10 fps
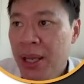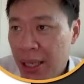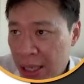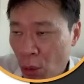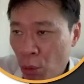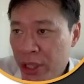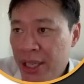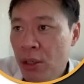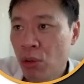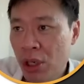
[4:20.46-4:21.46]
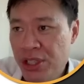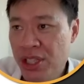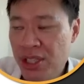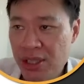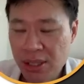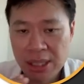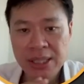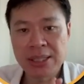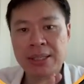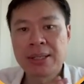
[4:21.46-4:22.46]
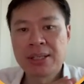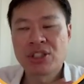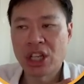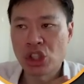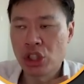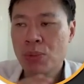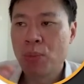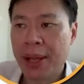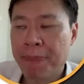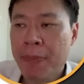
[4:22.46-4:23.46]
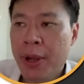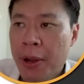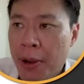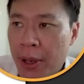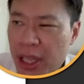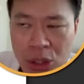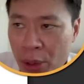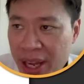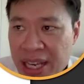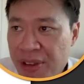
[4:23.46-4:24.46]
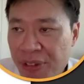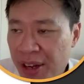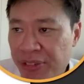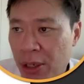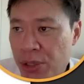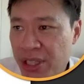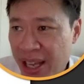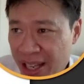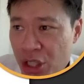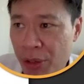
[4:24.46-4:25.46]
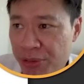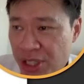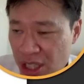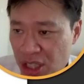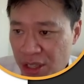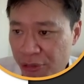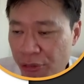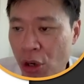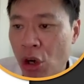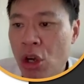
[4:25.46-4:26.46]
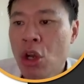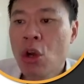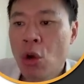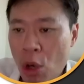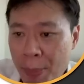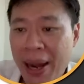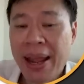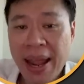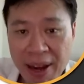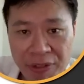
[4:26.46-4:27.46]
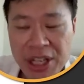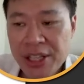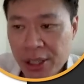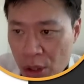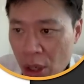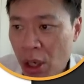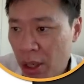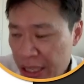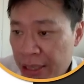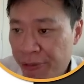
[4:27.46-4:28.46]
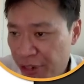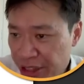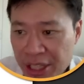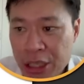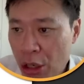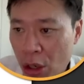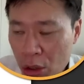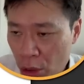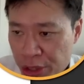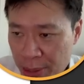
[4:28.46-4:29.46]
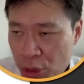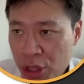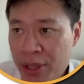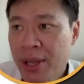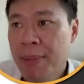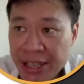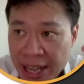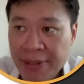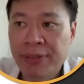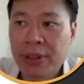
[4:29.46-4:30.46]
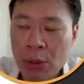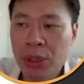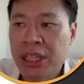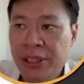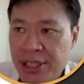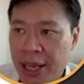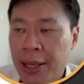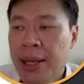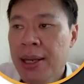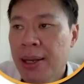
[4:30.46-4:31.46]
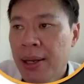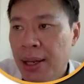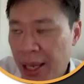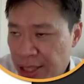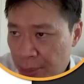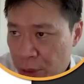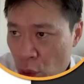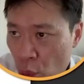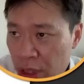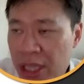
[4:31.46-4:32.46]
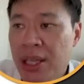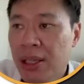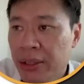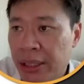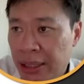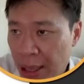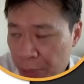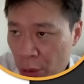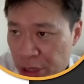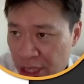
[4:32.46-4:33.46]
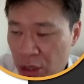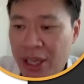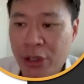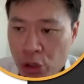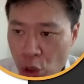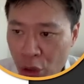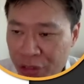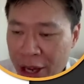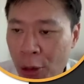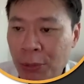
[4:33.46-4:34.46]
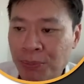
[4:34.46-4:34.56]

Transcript: It only crosses this section when it's around 85,000 at age of 64, whereby every year you're inflating your consumption, then they will intersect, and subsequently the capital will start to get drawn down.